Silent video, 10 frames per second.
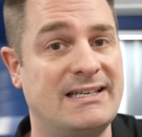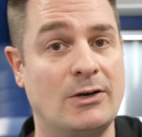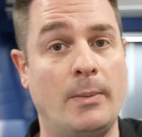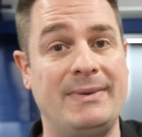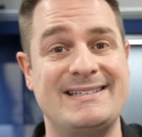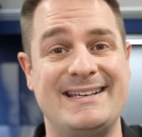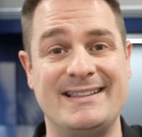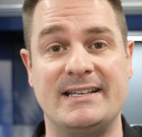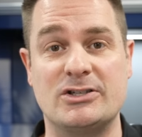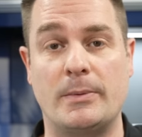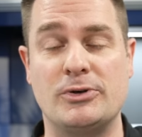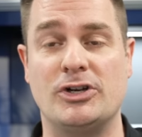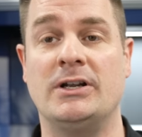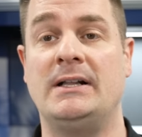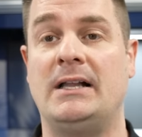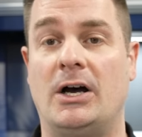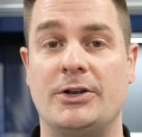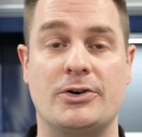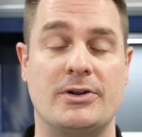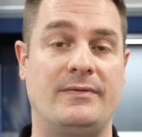and equipment in the description
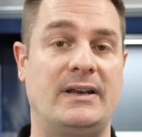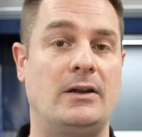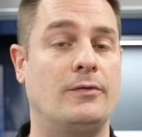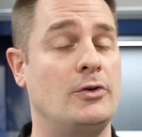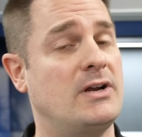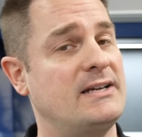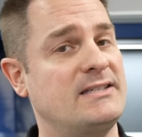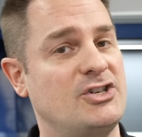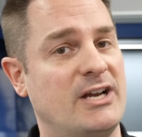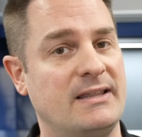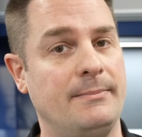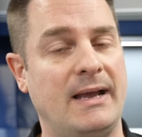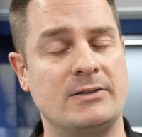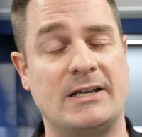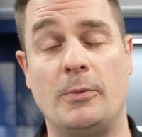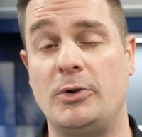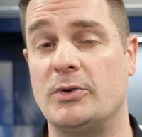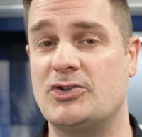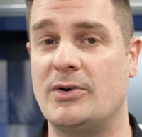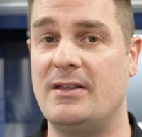under the video for you guys to check them out. I hope you
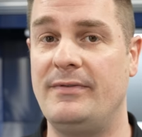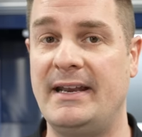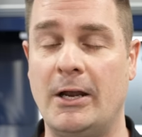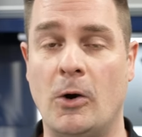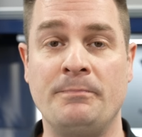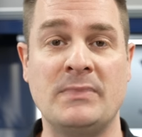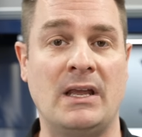enjoyed the video.